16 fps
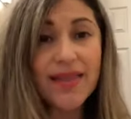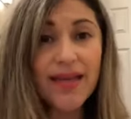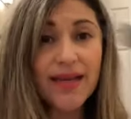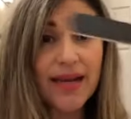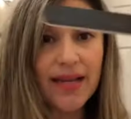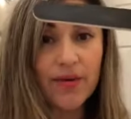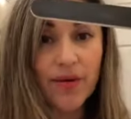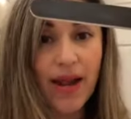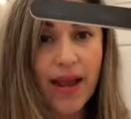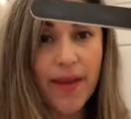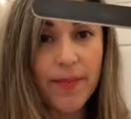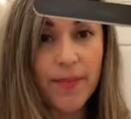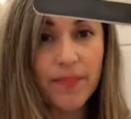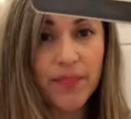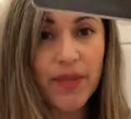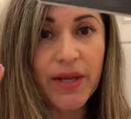And then I
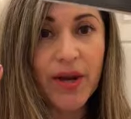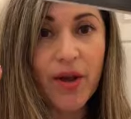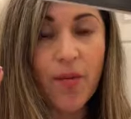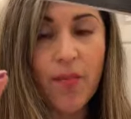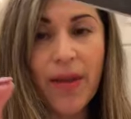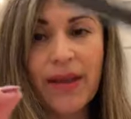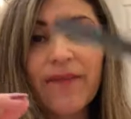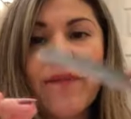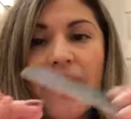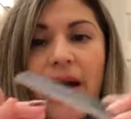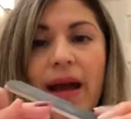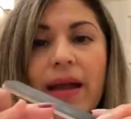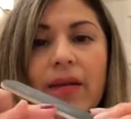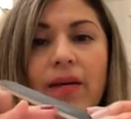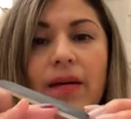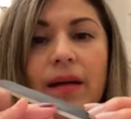grab, you know, my
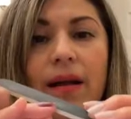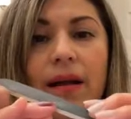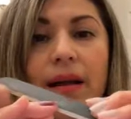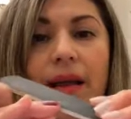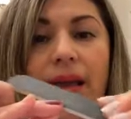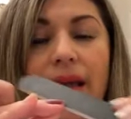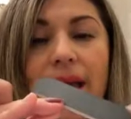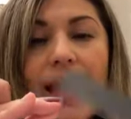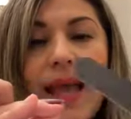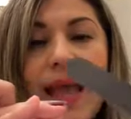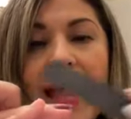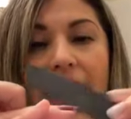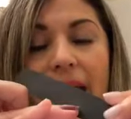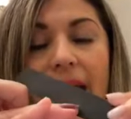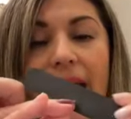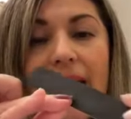file,
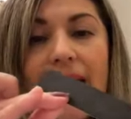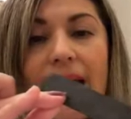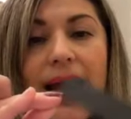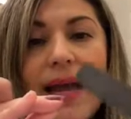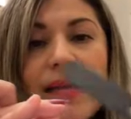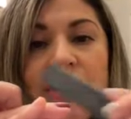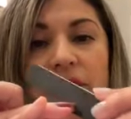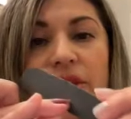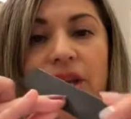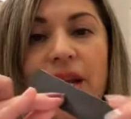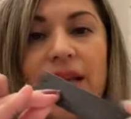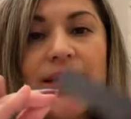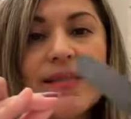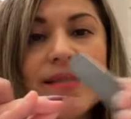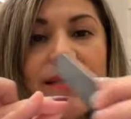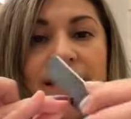and I
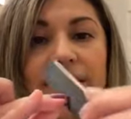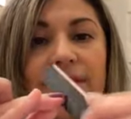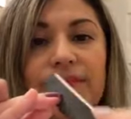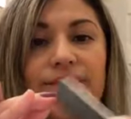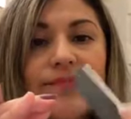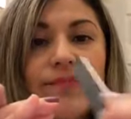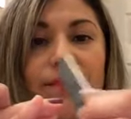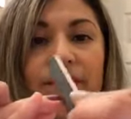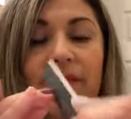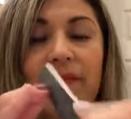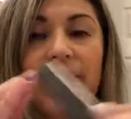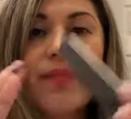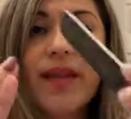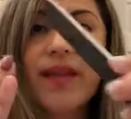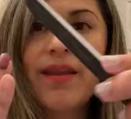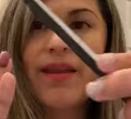just,
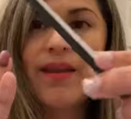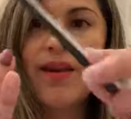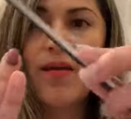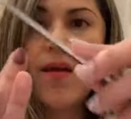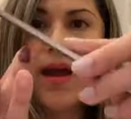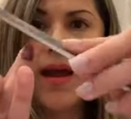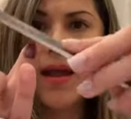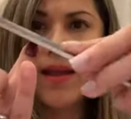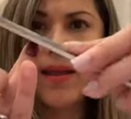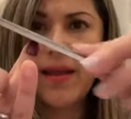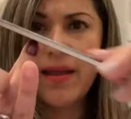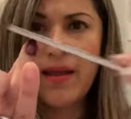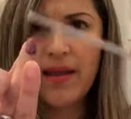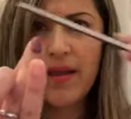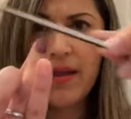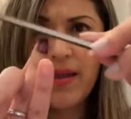you know,
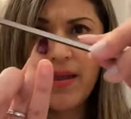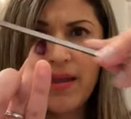I